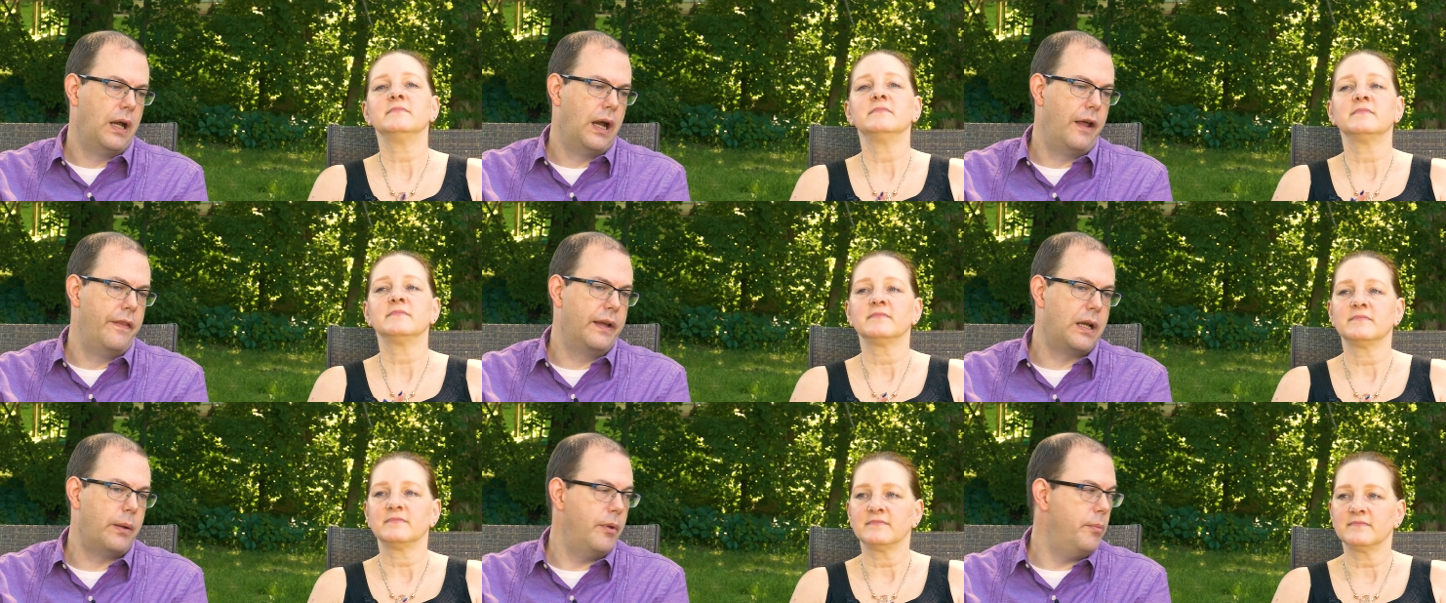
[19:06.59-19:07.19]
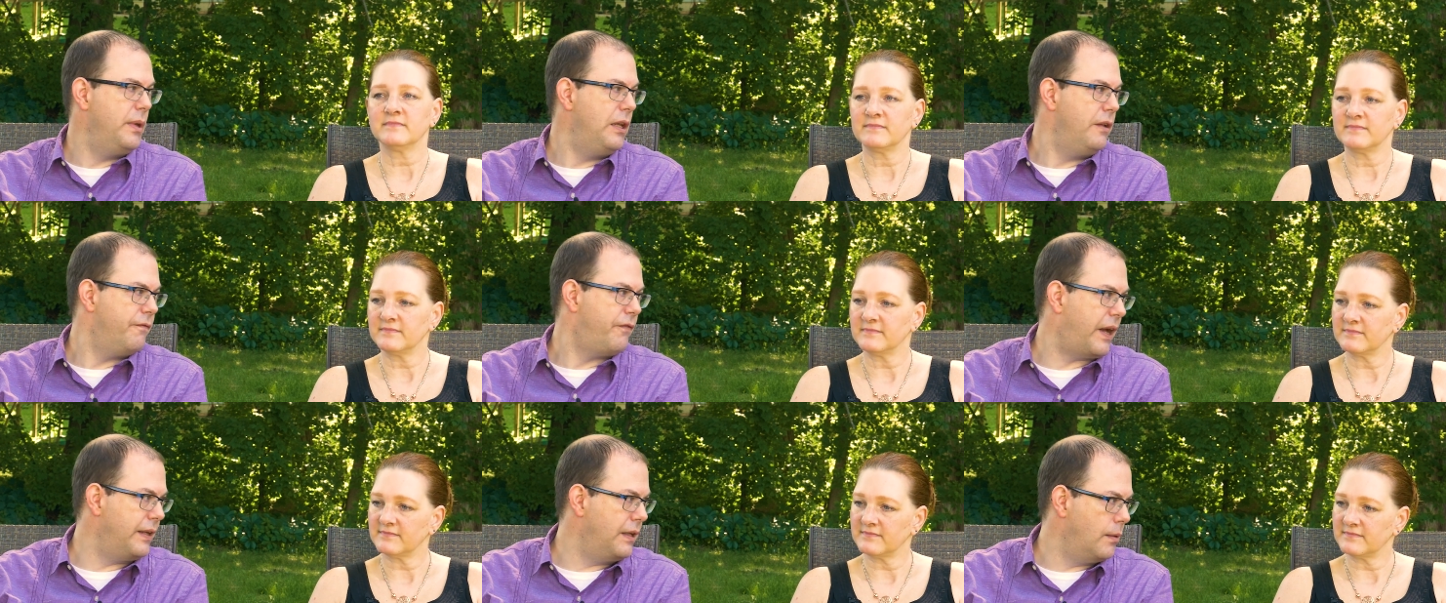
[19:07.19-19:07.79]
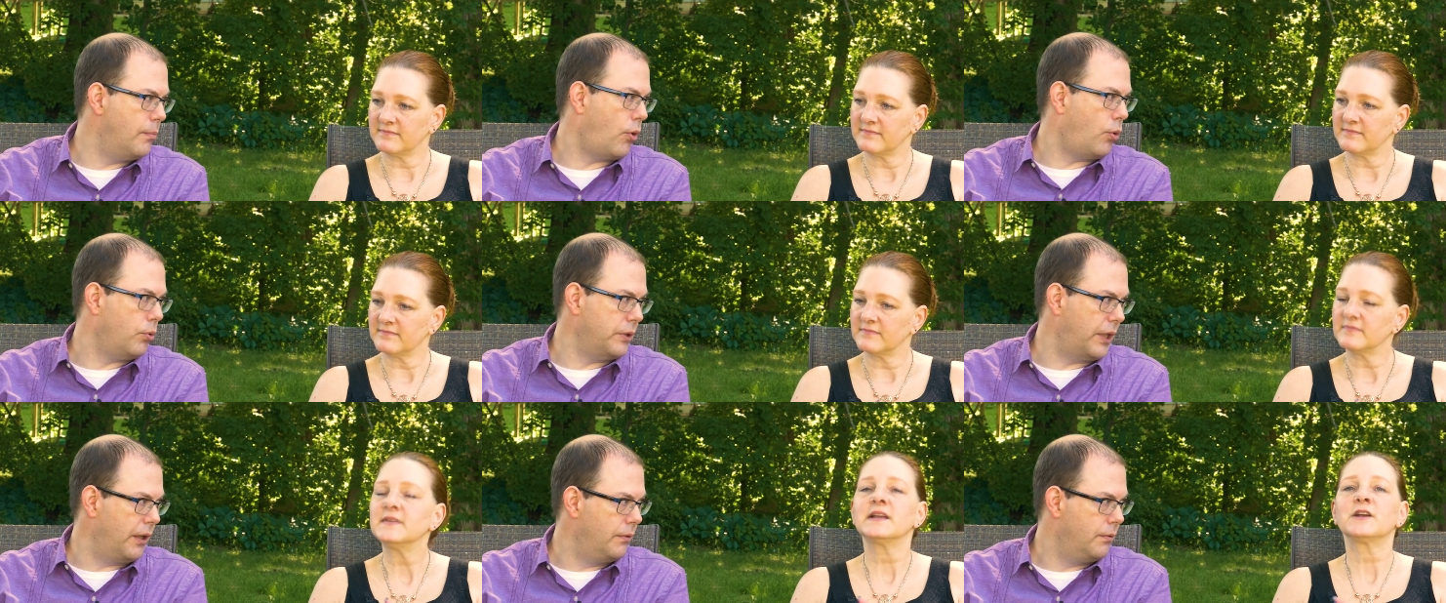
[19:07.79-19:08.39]
Speaker 1: Uh, they come in medium fine nib
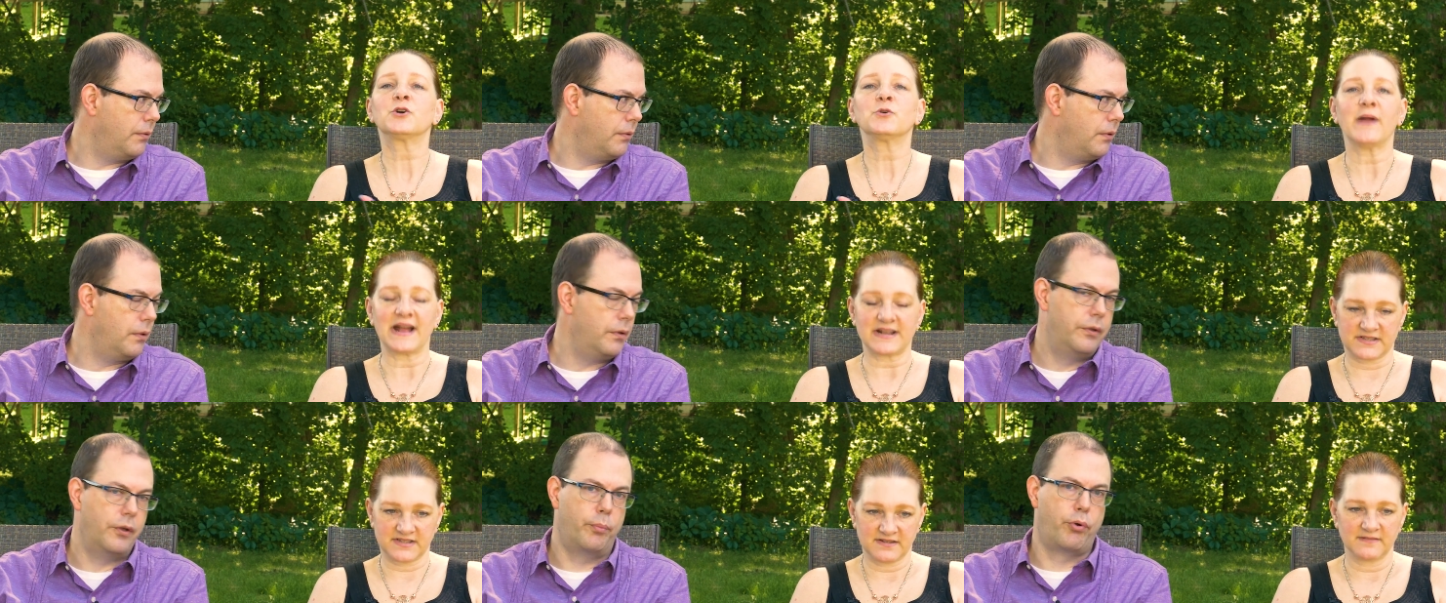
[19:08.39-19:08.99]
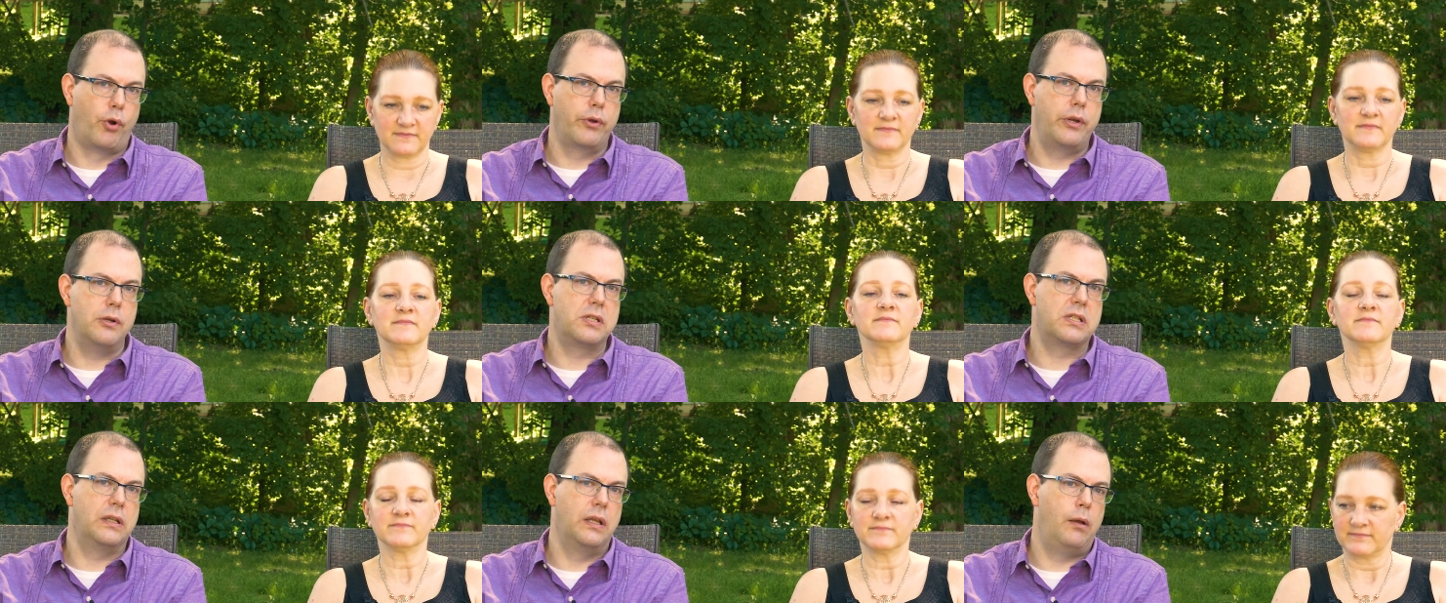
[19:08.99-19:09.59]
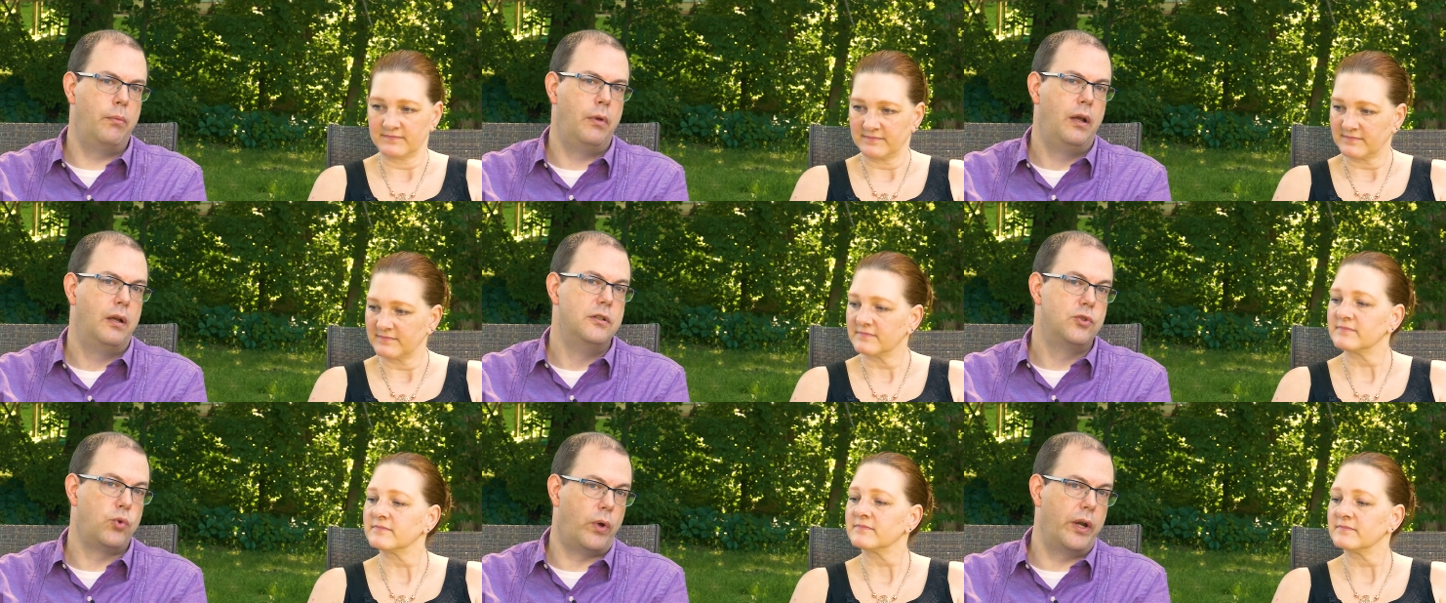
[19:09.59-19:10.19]
only. Correct. So Pro Gear Slim,
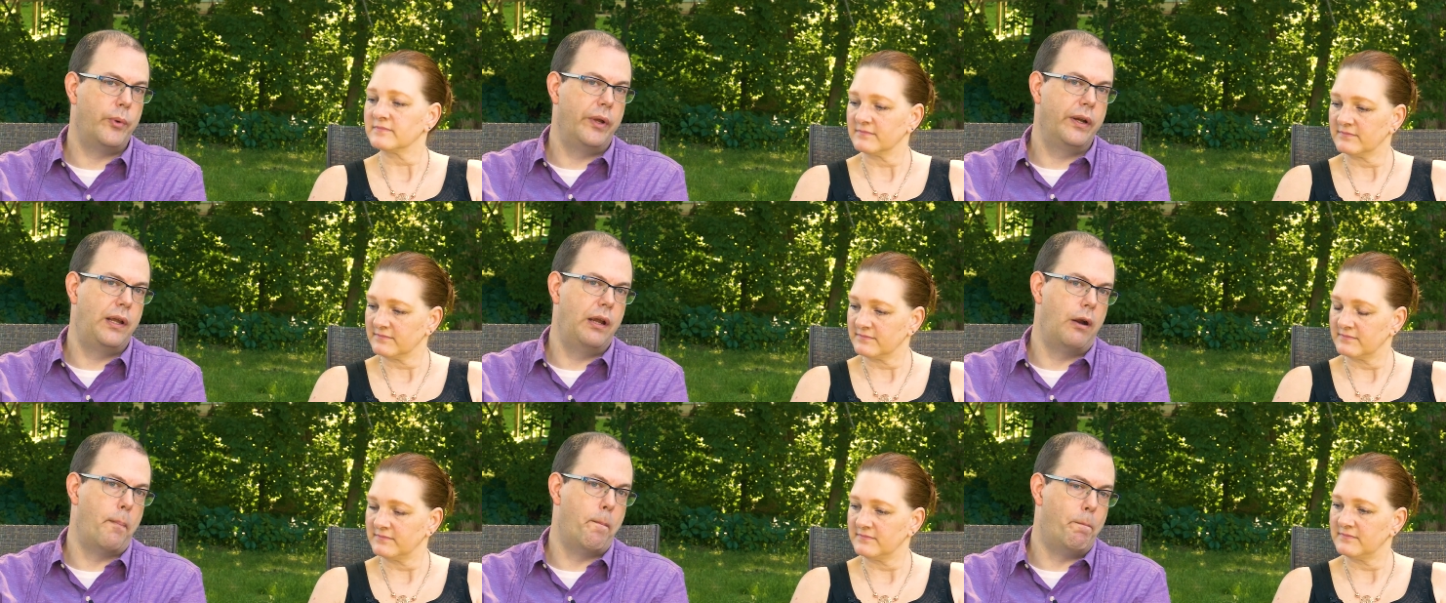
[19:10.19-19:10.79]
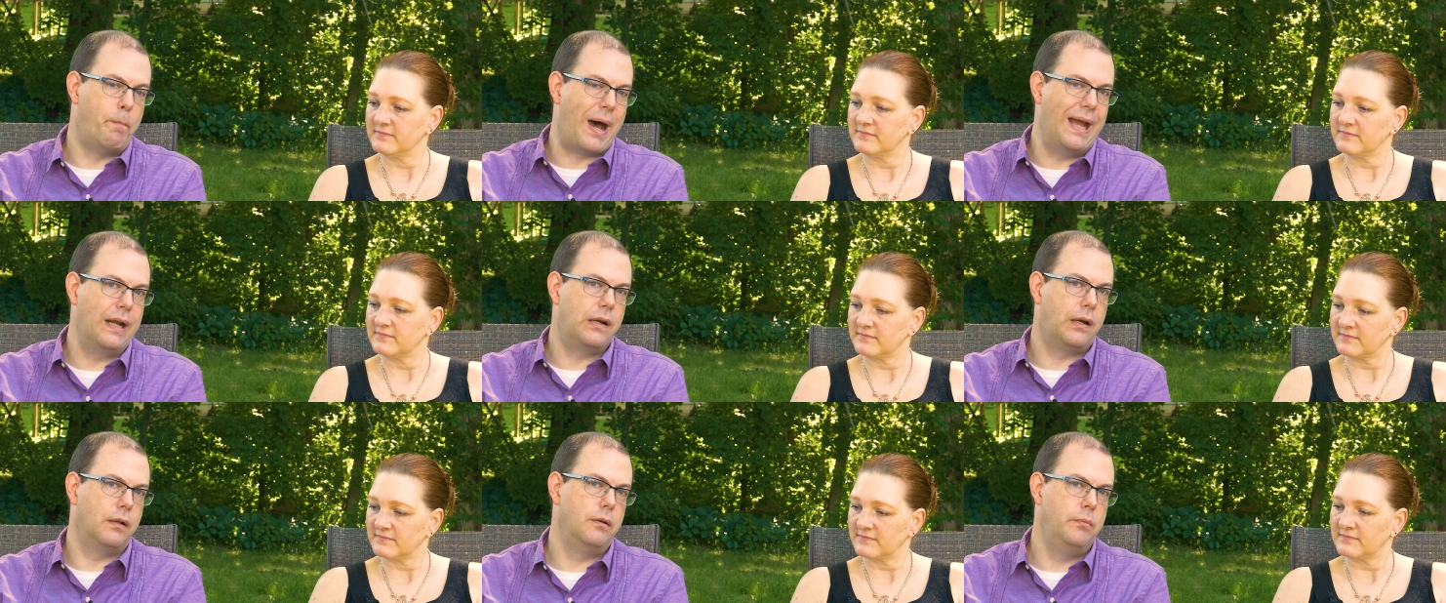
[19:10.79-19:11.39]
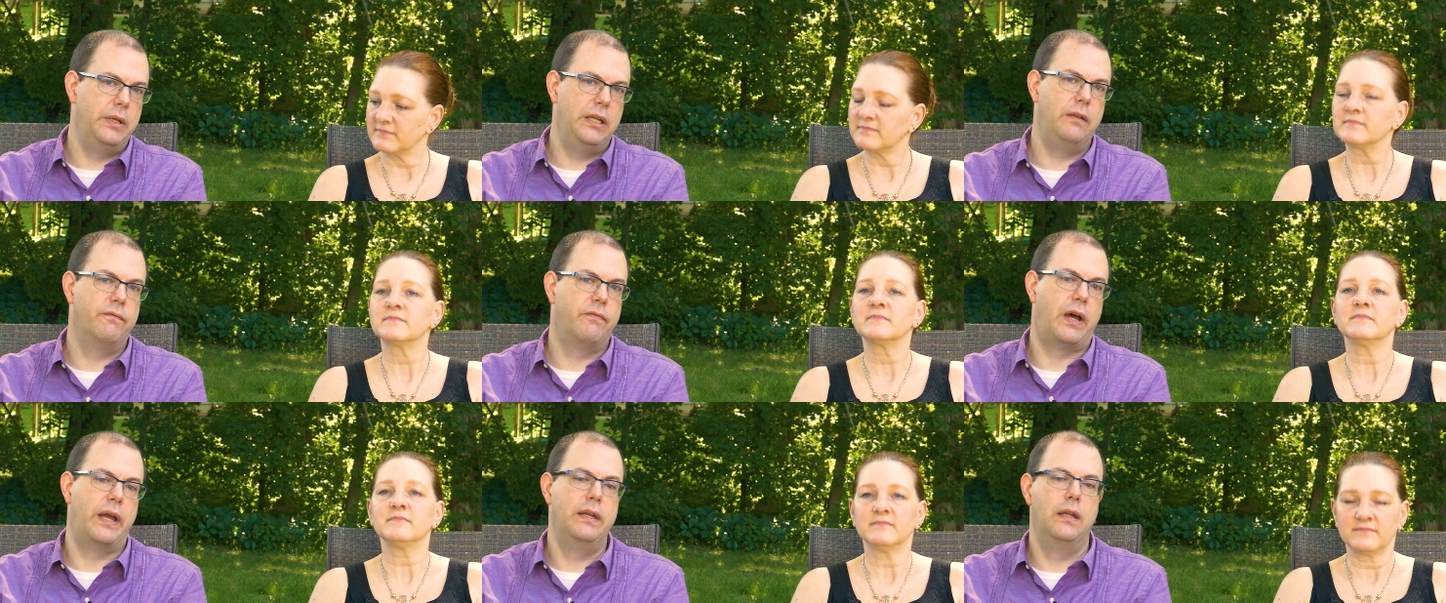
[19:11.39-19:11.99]
21 karat bi-color medium
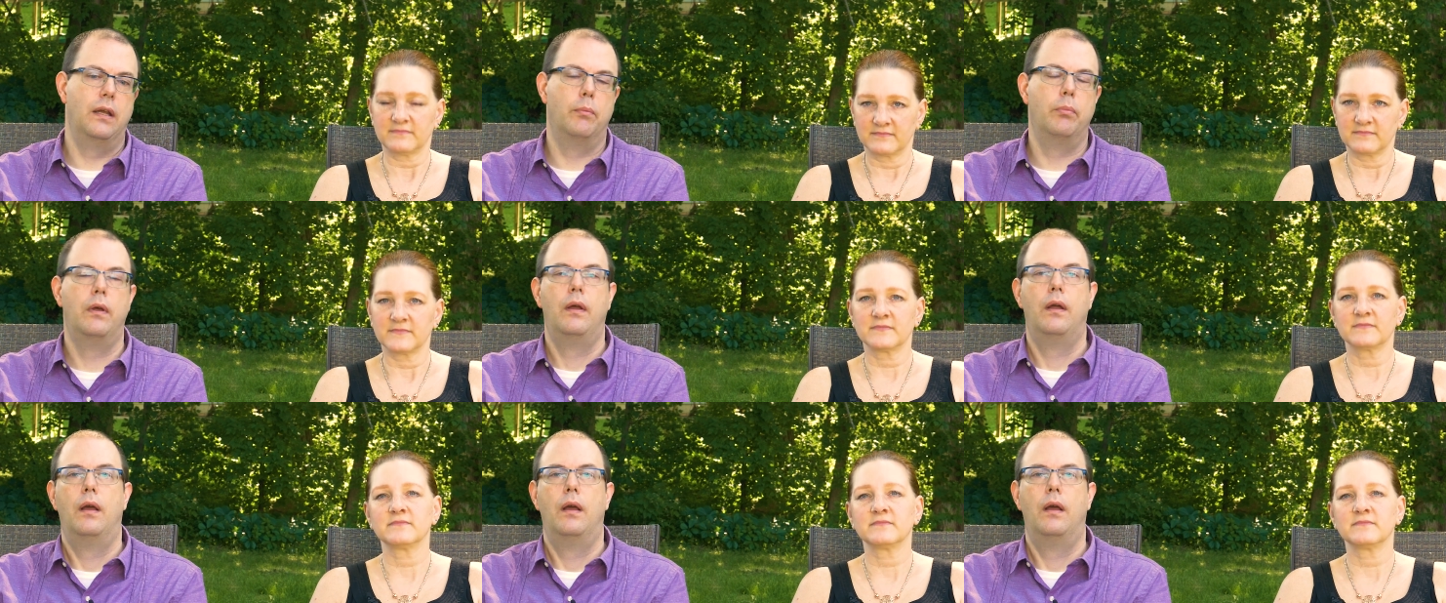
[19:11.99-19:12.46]
fine nib,